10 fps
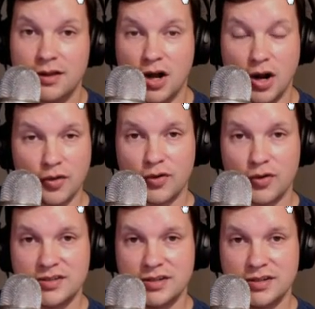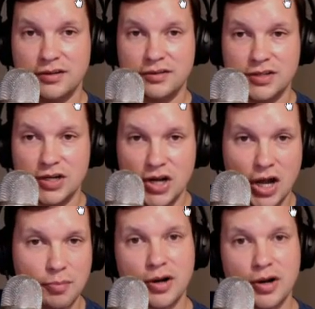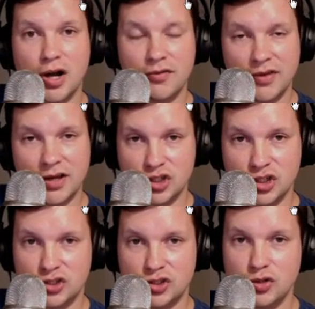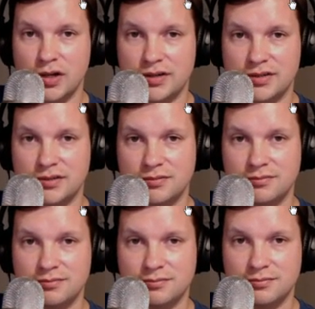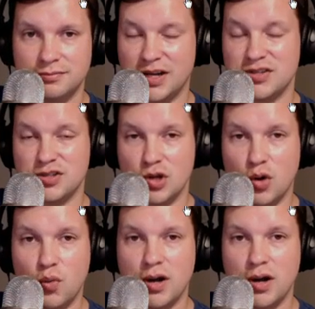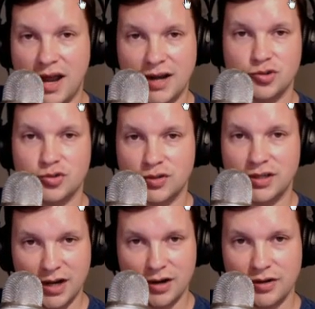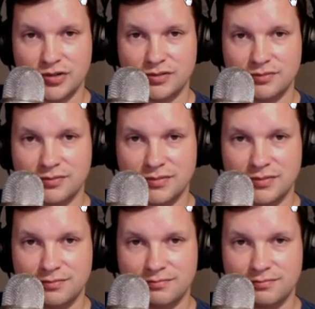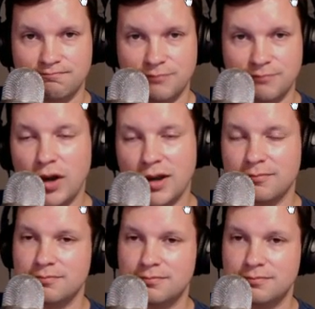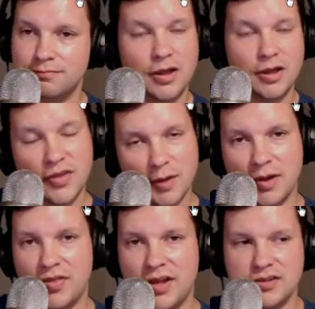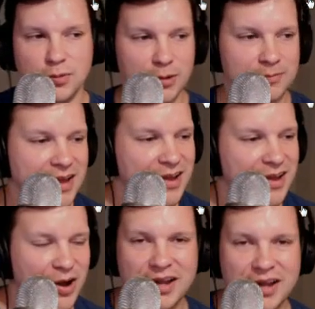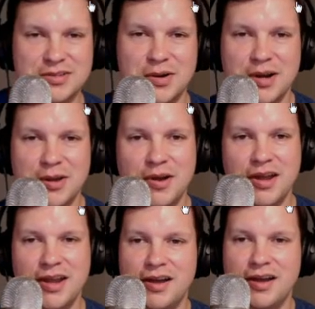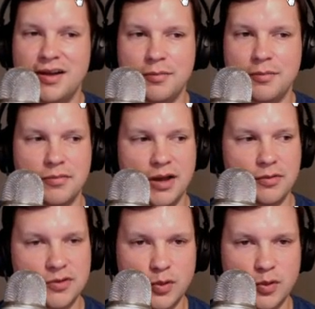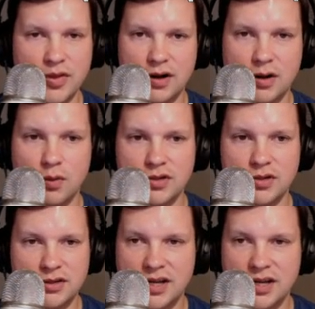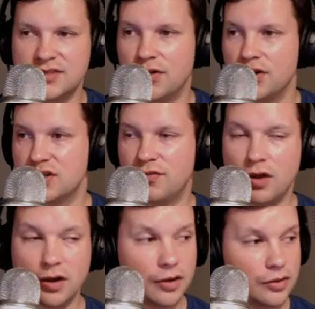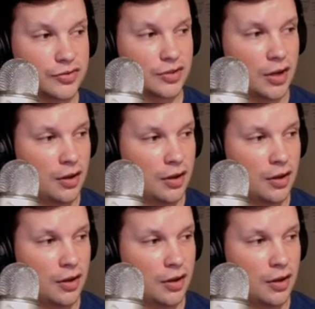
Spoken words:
Another reason to not put it off and just do it, because no one actually cares. Okay. I'll think about that some more. Okay, so anyway, that was one thing that I worked on today as far as the vlog goes.